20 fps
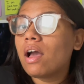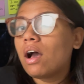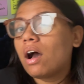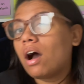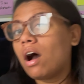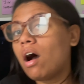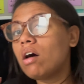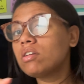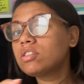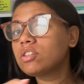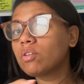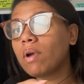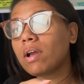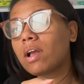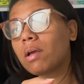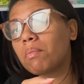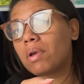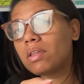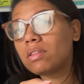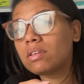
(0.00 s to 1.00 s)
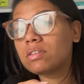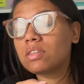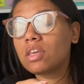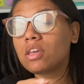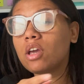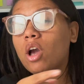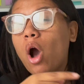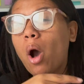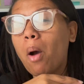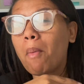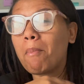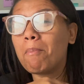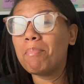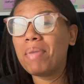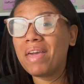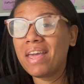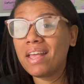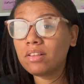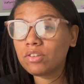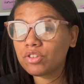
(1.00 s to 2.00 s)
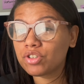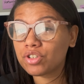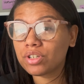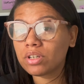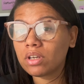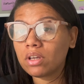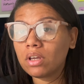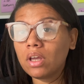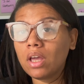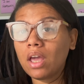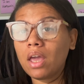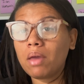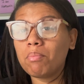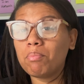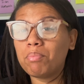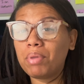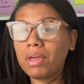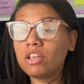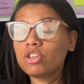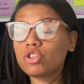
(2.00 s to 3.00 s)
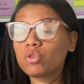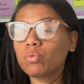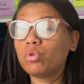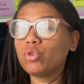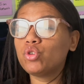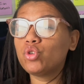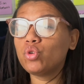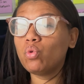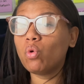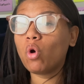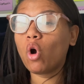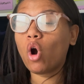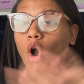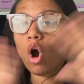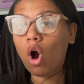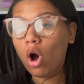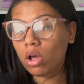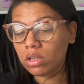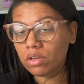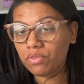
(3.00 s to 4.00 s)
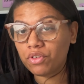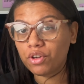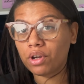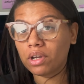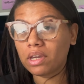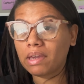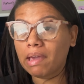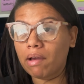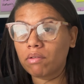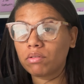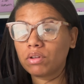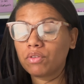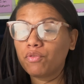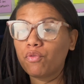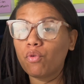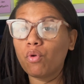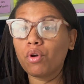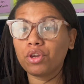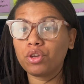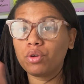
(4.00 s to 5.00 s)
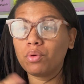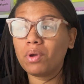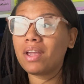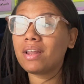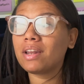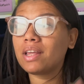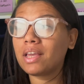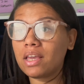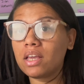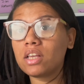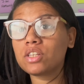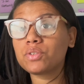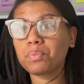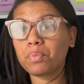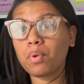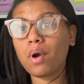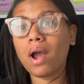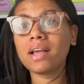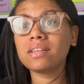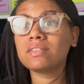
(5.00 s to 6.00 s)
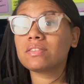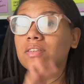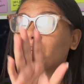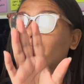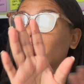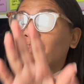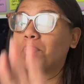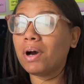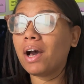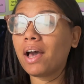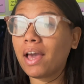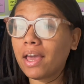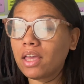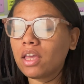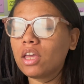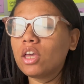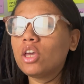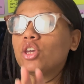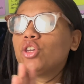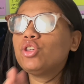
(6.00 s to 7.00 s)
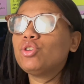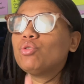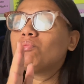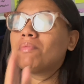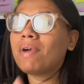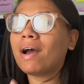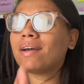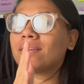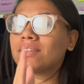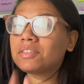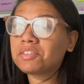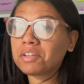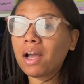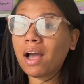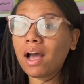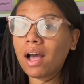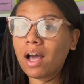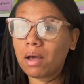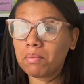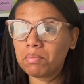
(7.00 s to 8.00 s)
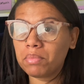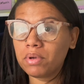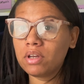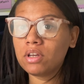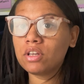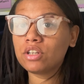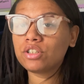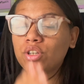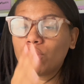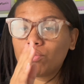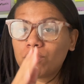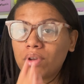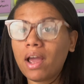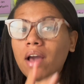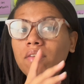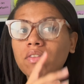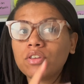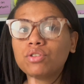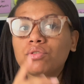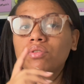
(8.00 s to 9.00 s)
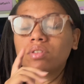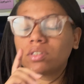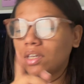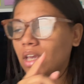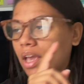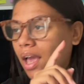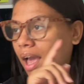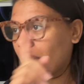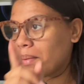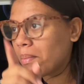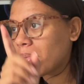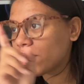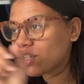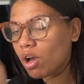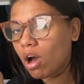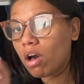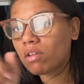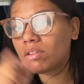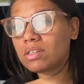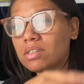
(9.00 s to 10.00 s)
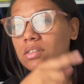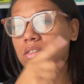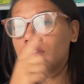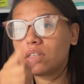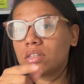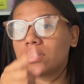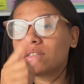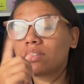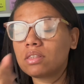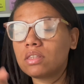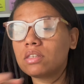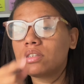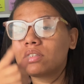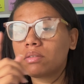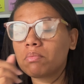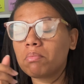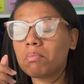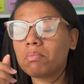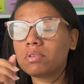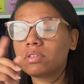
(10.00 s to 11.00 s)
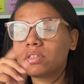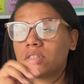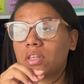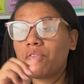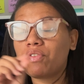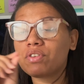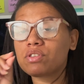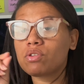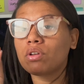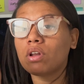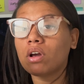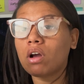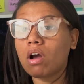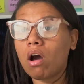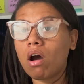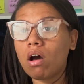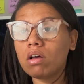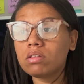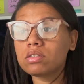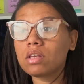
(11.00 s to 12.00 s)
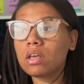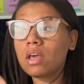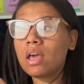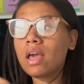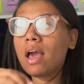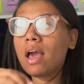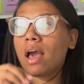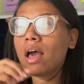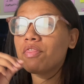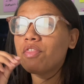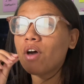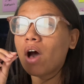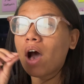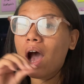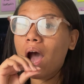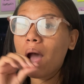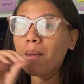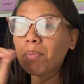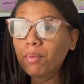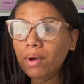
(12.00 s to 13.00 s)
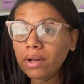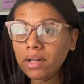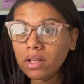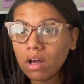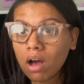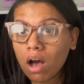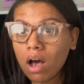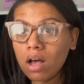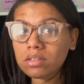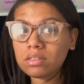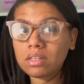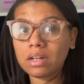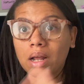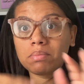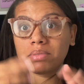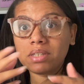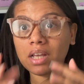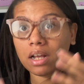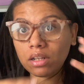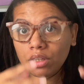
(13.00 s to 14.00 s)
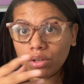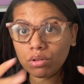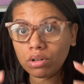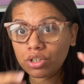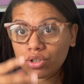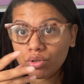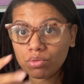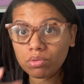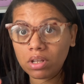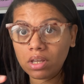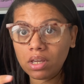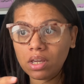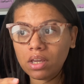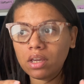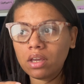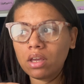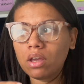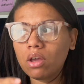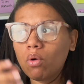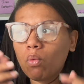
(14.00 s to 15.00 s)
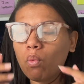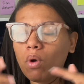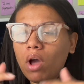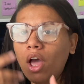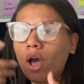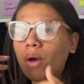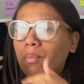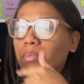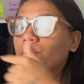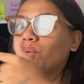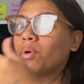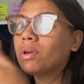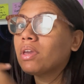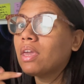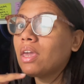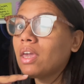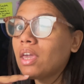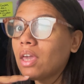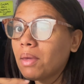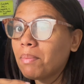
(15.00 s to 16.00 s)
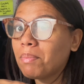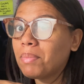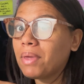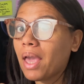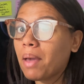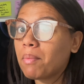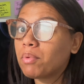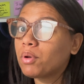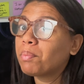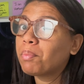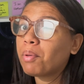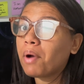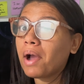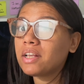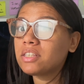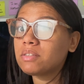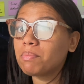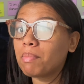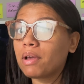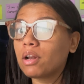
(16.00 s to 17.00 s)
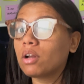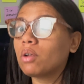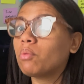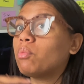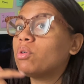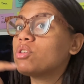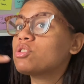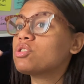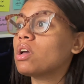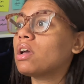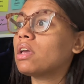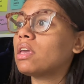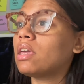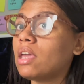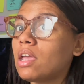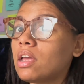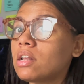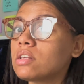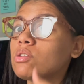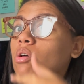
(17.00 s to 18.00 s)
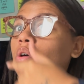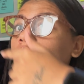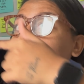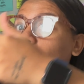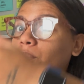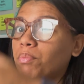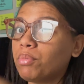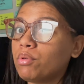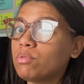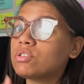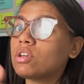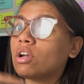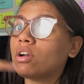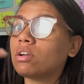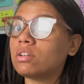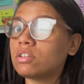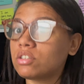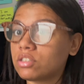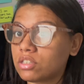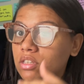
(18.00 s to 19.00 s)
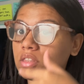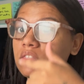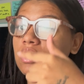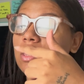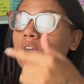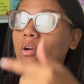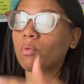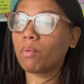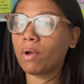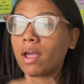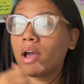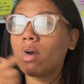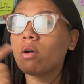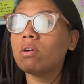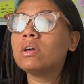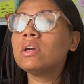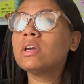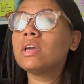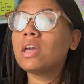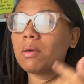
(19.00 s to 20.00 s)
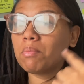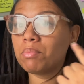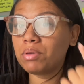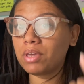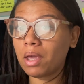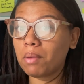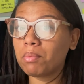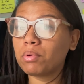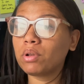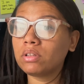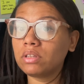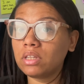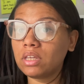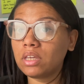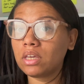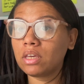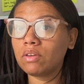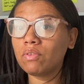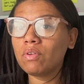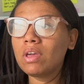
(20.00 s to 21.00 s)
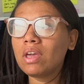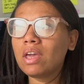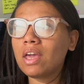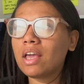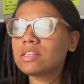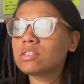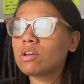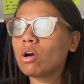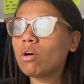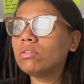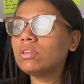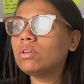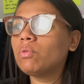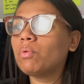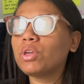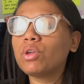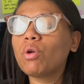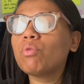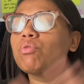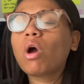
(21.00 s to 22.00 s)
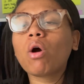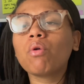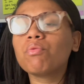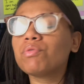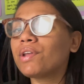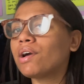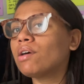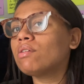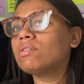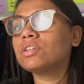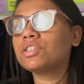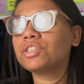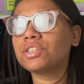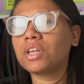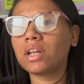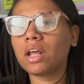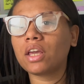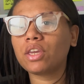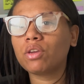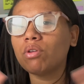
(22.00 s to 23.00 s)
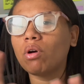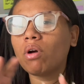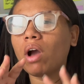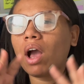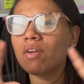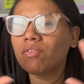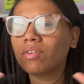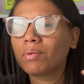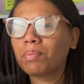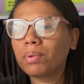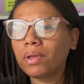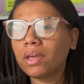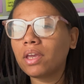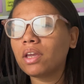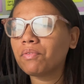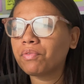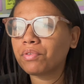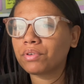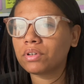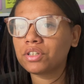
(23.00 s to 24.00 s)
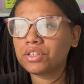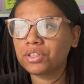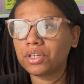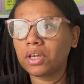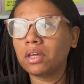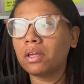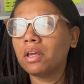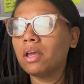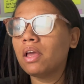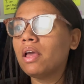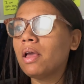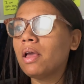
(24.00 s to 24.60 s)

I also recommend this thing called Bench, and Bench will do all of your accounting for you. It is pricey, but you've got a job. So now that you're seeing how much all this stuff is going to cost, the operating costs that I'm telling you that you need will help you, again, be able to price better, which again is going to help you turn this thing around and be able to leave. It's only when you don't know this shit and you don't have a plan for this shit,